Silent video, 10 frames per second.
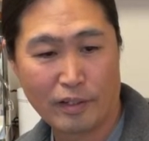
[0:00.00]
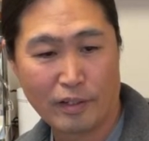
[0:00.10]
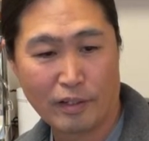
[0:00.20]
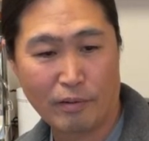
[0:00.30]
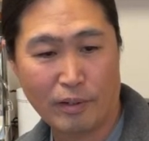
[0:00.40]

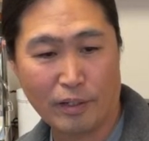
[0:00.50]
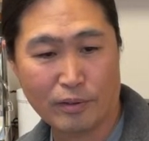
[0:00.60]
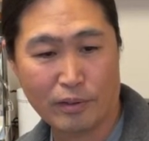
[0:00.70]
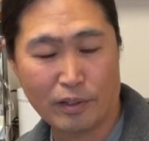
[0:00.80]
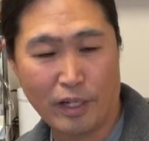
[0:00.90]
All right,
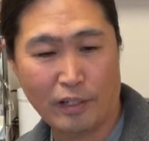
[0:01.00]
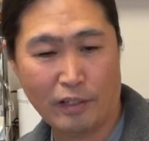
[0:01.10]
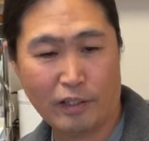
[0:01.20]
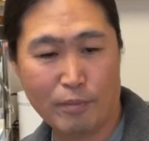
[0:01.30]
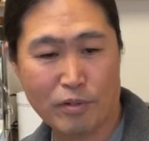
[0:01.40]
so any
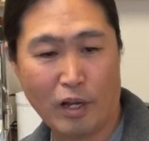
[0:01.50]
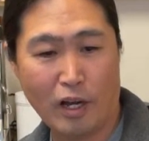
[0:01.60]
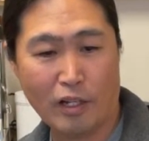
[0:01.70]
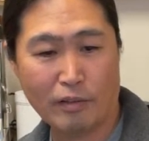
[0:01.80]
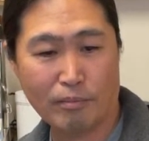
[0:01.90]
tips
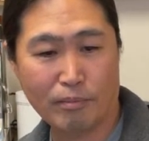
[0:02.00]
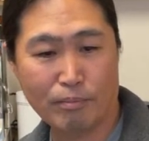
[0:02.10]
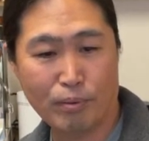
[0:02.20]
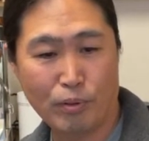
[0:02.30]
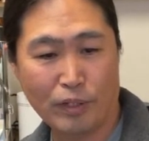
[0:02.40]
on
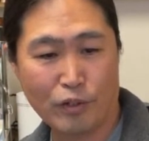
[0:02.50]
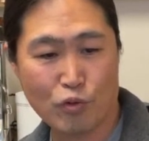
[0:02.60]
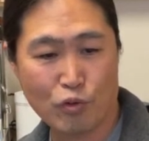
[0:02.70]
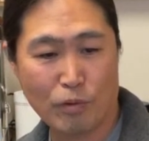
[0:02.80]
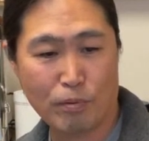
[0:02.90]
pulling
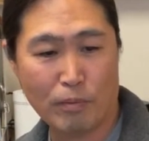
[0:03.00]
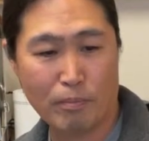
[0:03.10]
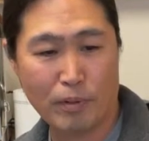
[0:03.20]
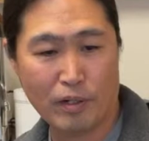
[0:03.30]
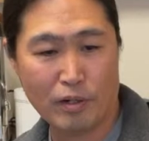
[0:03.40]
super
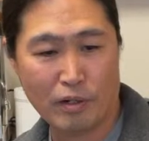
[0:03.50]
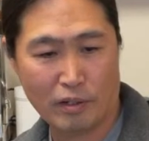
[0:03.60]
bitter.